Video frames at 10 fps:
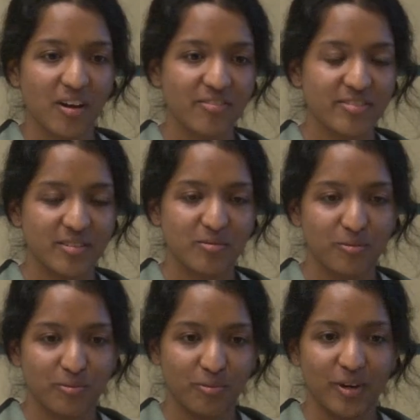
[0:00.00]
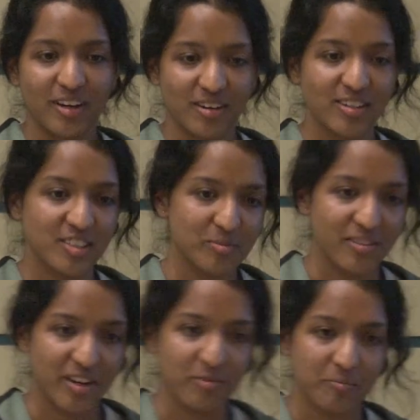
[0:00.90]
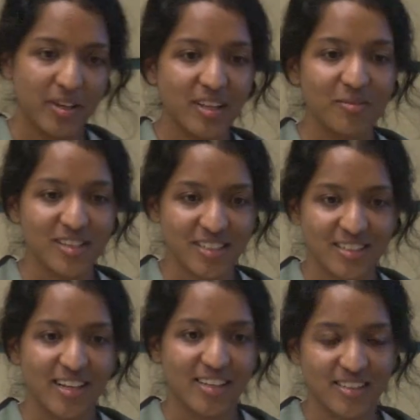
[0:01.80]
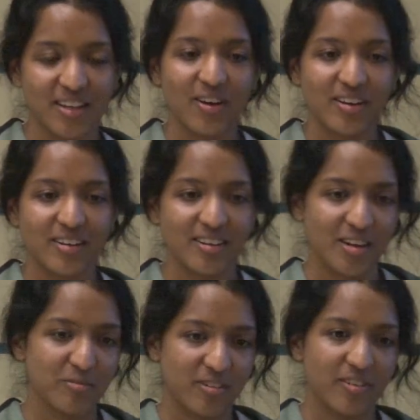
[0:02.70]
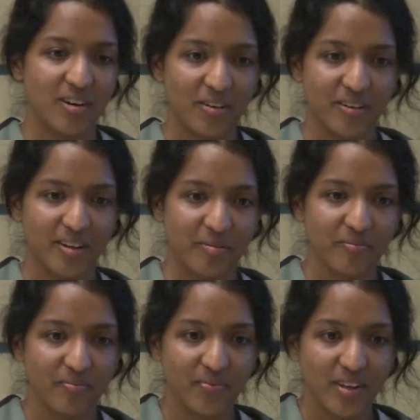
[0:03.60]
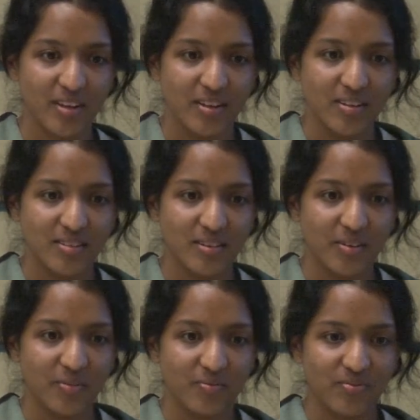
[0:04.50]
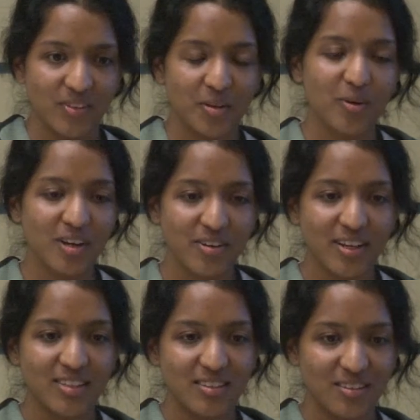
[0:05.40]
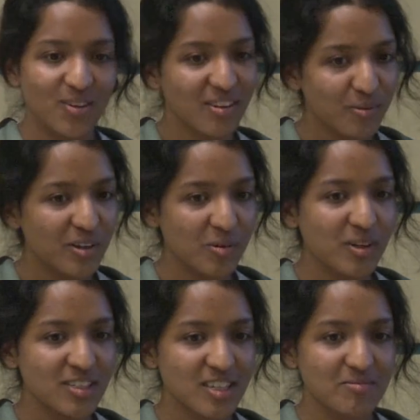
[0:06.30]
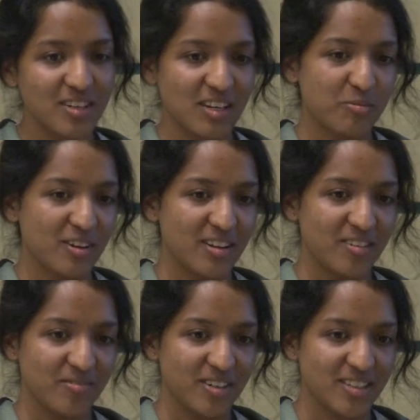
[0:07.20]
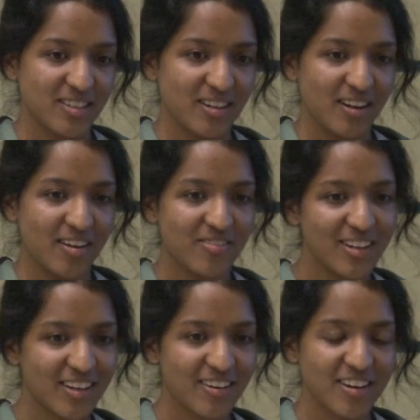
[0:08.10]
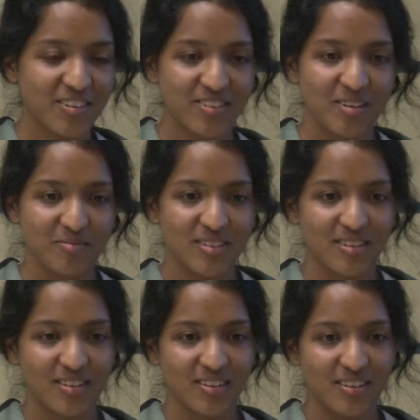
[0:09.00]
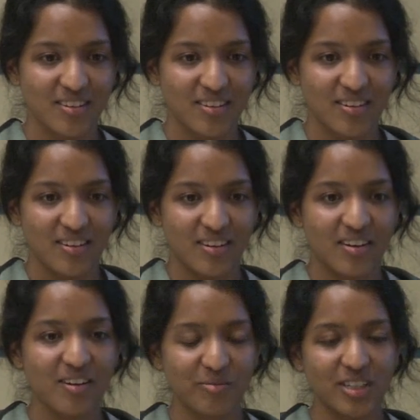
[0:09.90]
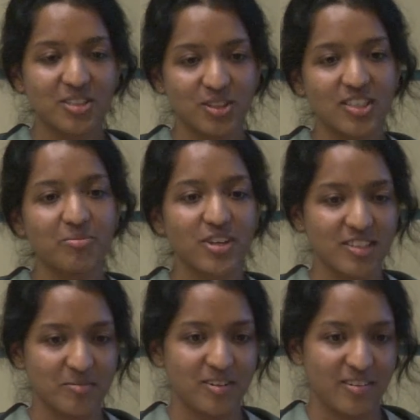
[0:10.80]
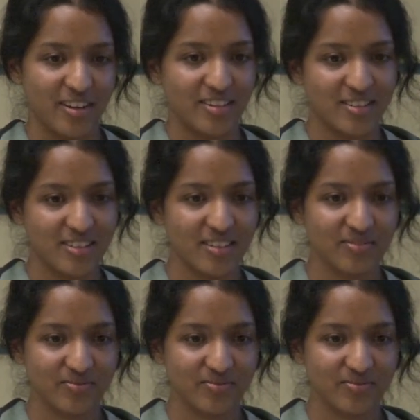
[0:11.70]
off what a reasonable rate would be, they will just like stay on in the network for a long time. So you want rates, you, you want schemes that can quickly converge, and I feel like reactive schemes converge to some reasonable rates.